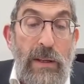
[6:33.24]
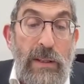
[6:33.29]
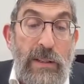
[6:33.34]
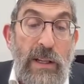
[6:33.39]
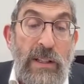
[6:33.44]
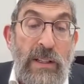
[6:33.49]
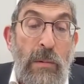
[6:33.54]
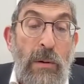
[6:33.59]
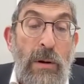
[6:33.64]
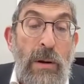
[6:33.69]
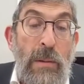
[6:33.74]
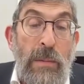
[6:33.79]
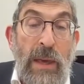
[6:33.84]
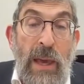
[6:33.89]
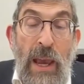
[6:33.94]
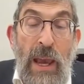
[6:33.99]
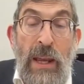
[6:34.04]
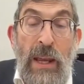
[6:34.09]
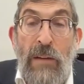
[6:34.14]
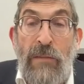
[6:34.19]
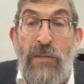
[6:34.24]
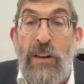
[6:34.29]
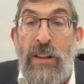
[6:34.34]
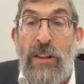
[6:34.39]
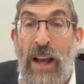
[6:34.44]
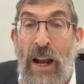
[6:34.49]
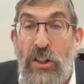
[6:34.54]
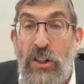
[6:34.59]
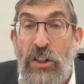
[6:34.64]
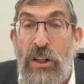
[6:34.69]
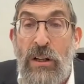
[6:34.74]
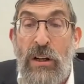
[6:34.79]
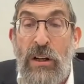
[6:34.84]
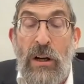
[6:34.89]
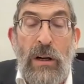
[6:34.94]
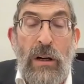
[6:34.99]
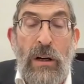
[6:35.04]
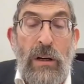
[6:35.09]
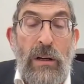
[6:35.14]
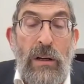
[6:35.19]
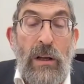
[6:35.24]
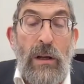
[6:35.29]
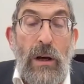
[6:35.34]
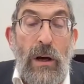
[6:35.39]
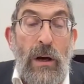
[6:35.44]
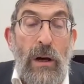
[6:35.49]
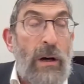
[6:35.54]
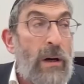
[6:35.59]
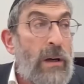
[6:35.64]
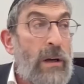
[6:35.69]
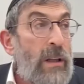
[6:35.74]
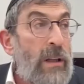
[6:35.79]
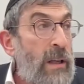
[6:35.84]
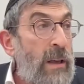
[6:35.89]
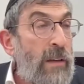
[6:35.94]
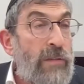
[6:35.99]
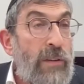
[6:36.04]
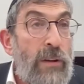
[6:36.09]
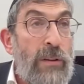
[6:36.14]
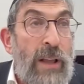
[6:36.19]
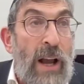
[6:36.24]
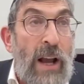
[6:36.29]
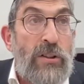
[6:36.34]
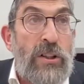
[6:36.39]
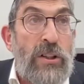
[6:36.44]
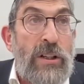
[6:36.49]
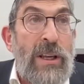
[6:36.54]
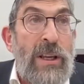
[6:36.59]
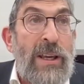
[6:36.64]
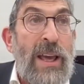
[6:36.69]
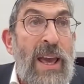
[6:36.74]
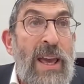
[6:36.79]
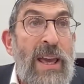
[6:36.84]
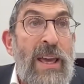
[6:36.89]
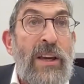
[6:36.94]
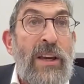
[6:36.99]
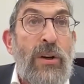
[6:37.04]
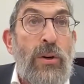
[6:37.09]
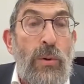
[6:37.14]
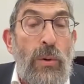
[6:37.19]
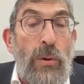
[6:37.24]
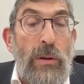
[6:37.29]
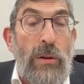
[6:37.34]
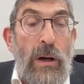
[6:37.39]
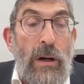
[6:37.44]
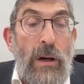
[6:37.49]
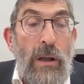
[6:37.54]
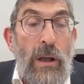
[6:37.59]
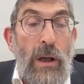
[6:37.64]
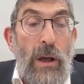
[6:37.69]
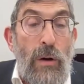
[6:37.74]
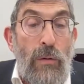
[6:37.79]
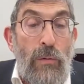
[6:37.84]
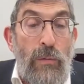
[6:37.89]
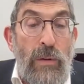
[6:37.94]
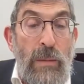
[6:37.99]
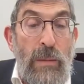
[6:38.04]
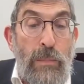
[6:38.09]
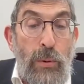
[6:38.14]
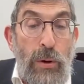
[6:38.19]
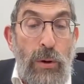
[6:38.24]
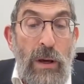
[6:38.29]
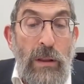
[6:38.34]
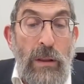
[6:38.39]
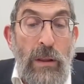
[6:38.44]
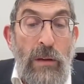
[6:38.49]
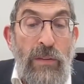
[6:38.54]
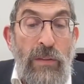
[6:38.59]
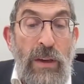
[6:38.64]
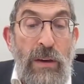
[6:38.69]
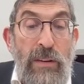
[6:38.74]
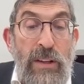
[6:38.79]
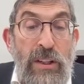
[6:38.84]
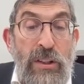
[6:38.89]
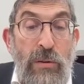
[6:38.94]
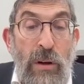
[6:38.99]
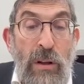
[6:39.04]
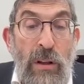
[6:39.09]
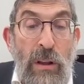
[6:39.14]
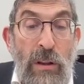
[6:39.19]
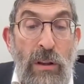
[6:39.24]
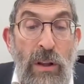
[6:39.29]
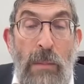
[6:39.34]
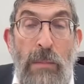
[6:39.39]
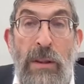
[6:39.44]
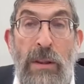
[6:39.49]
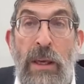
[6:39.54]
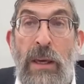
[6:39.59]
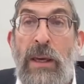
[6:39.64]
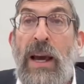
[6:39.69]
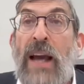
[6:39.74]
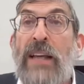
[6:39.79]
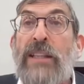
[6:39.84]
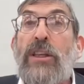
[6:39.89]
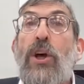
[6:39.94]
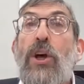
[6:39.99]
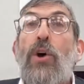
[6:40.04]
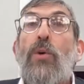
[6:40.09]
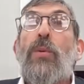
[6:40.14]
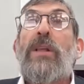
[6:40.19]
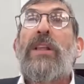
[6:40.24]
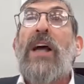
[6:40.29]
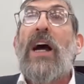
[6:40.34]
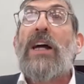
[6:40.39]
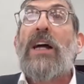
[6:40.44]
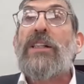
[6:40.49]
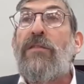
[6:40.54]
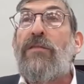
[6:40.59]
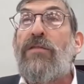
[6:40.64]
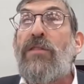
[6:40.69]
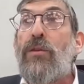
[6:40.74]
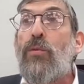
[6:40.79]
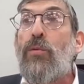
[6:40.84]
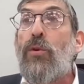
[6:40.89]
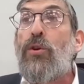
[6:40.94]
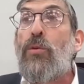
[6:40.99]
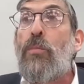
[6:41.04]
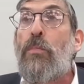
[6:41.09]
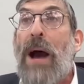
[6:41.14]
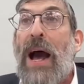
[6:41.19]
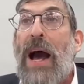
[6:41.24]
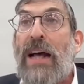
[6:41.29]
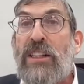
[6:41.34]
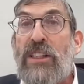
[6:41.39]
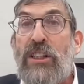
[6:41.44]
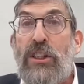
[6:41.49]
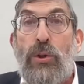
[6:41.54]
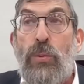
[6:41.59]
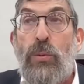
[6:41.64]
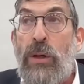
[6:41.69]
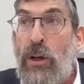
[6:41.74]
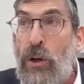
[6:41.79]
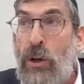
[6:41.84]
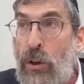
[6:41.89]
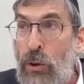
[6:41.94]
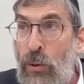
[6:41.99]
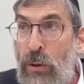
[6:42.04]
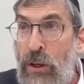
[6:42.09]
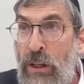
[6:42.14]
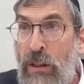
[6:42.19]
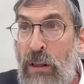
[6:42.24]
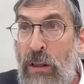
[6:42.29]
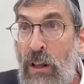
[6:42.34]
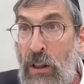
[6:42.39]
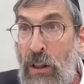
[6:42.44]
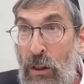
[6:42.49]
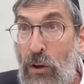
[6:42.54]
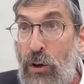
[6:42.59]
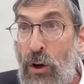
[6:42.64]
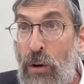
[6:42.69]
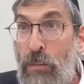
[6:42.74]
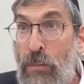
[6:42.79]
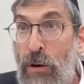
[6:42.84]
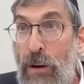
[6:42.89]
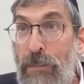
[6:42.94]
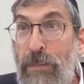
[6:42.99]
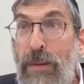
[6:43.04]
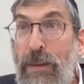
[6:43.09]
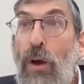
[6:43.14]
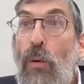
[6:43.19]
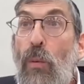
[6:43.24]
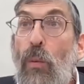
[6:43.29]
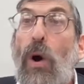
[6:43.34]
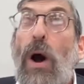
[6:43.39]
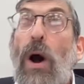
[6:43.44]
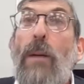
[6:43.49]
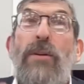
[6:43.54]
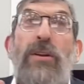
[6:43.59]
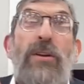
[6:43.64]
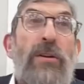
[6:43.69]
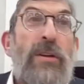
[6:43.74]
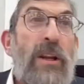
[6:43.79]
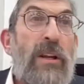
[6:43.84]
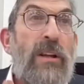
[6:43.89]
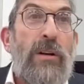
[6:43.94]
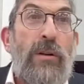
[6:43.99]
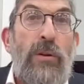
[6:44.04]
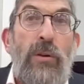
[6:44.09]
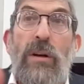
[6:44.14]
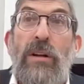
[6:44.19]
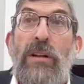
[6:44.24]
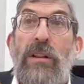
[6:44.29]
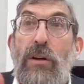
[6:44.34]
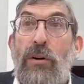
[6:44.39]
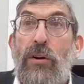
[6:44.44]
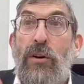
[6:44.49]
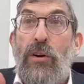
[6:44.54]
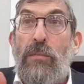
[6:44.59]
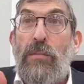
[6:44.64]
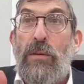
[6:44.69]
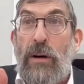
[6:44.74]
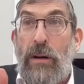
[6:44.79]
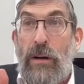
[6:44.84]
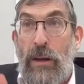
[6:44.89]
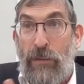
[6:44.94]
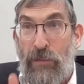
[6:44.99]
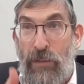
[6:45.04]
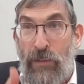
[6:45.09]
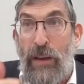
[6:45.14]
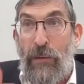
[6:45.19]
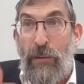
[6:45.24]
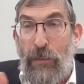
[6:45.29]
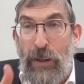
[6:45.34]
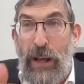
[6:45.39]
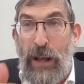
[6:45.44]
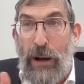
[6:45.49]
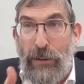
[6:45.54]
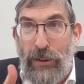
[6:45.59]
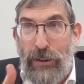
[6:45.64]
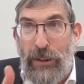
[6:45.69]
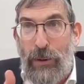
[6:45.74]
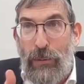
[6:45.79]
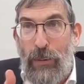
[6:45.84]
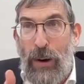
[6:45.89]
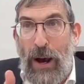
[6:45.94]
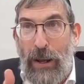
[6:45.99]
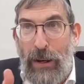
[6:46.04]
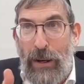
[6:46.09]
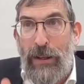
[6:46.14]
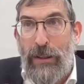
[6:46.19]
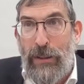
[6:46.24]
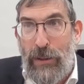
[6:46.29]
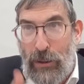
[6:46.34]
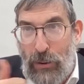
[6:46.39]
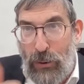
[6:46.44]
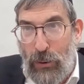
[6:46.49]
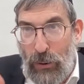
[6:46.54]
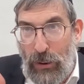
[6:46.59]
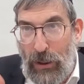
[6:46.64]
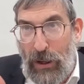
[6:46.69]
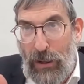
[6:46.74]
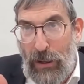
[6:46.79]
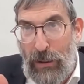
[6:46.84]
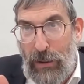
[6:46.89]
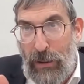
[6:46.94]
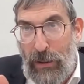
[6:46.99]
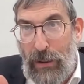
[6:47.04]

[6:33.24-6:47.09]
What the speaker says: Says the Gemara, Kain, if you're darshaning a kula, ribuya levi yisrael lomali. Guys, we darshan from the word ubas to include it L'chumra. Why would you need included L'chumra if we're darshaning what is L'kula?